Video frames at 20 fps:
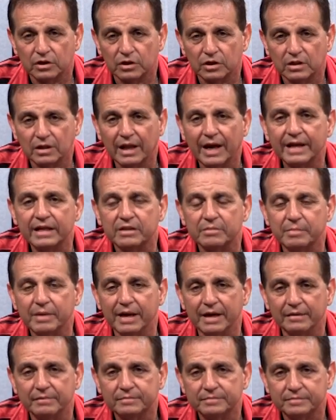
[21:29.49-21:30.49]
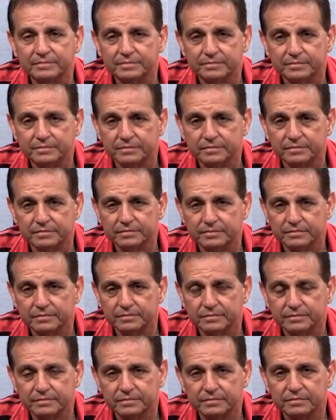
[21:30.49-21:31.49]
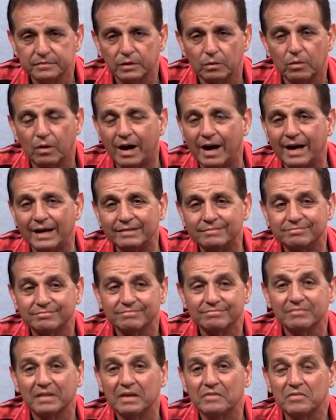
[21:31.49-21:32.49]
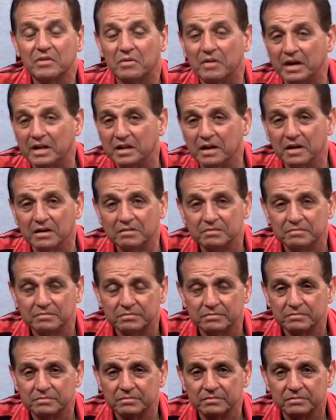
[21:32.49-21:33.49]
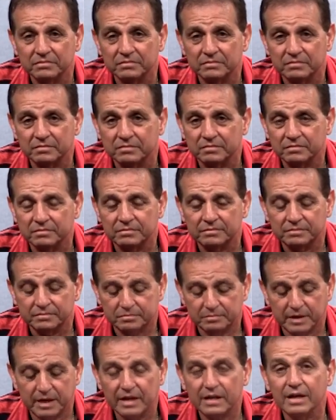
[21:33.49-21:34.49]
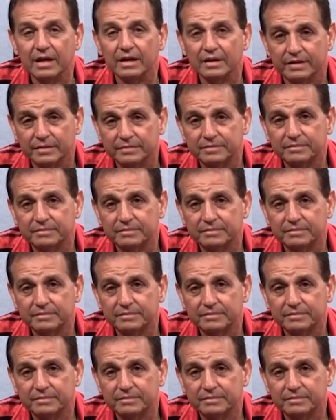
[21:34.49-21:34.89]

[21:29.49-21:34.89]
liked me. Why? I have no idea. But he did.